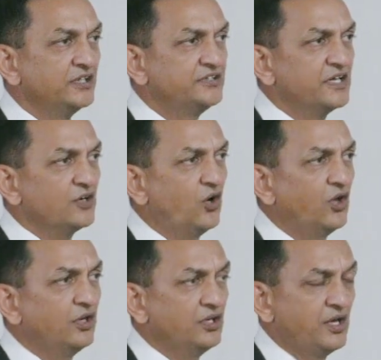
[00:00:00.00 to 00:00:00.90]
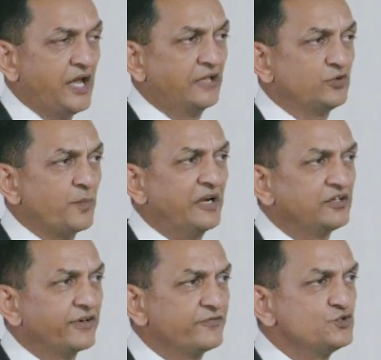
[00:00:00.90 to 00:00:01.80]
they are all
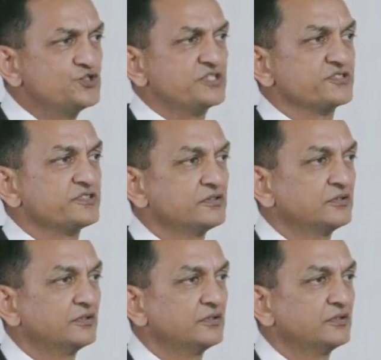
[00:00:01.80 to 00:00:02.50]
environmental refugees.